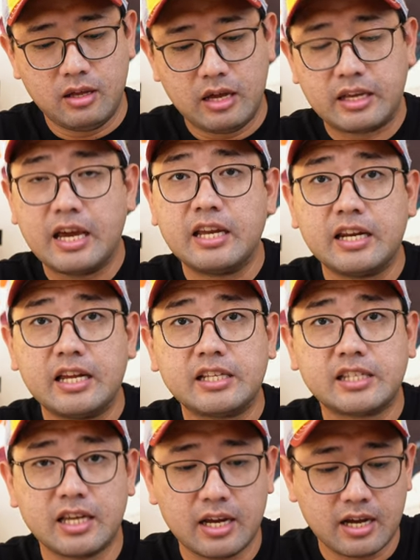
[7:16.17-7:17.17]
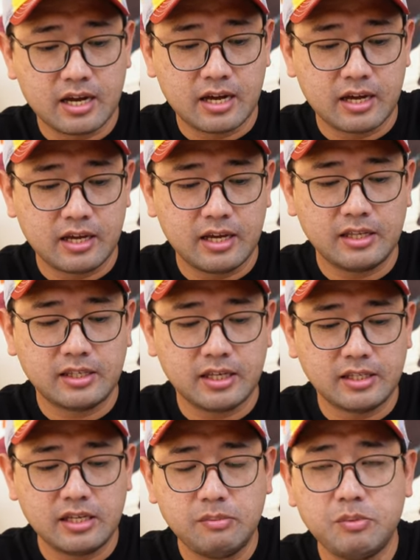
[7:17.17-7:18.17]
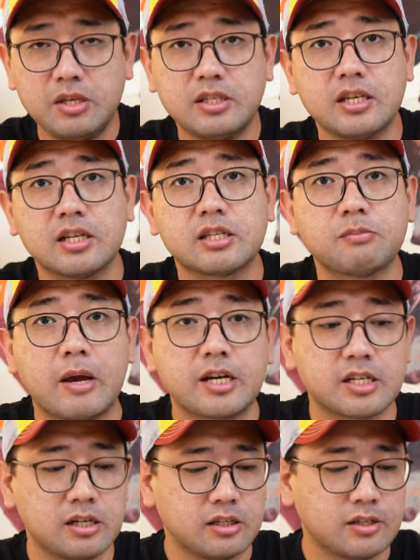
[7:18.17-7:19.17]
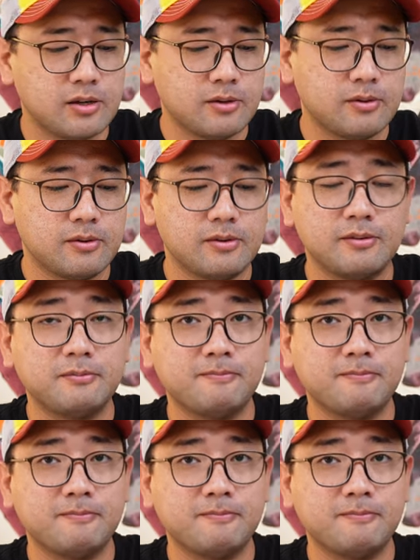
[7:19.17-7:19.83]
Again, it's a it's a ZP6 special, so